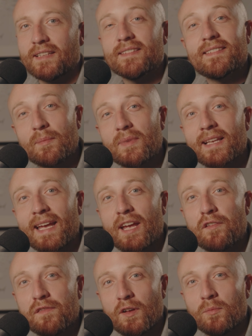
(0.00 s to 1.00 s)
and simulate
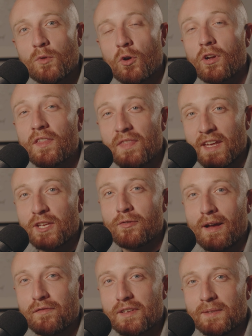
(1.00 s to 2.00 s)
a film look that you're
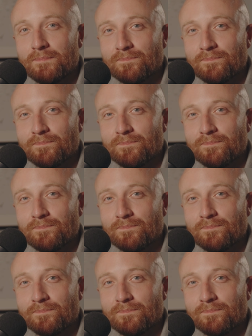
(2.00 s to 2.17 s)
after.